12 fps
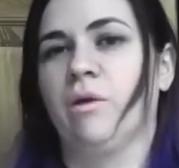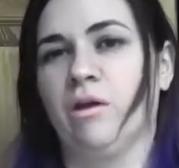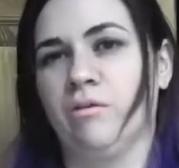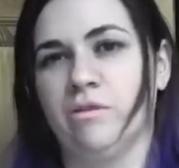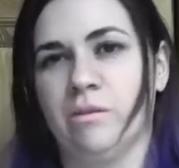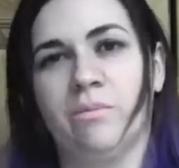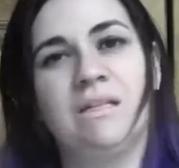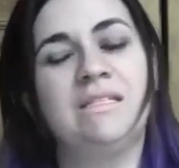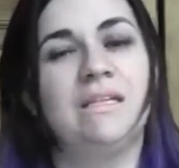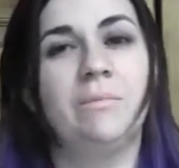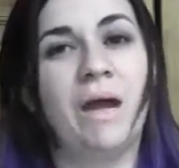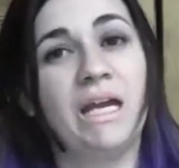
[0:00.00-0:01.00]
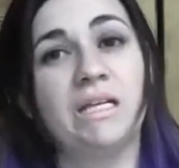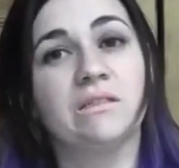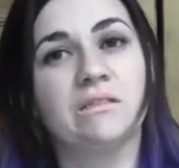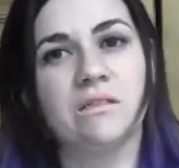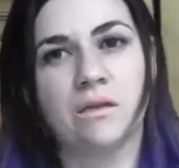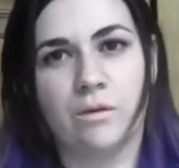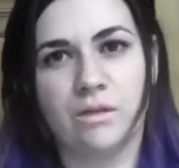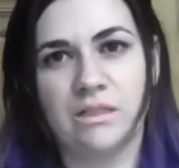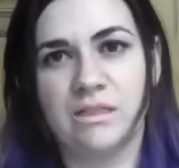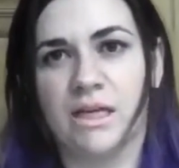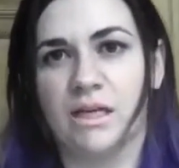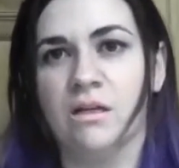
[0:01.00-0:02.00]
round of Simplicity patterns to go on
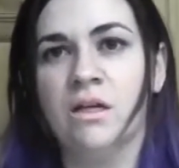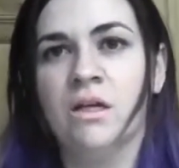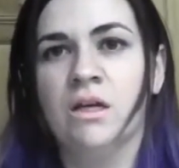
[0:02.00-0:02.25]
sale.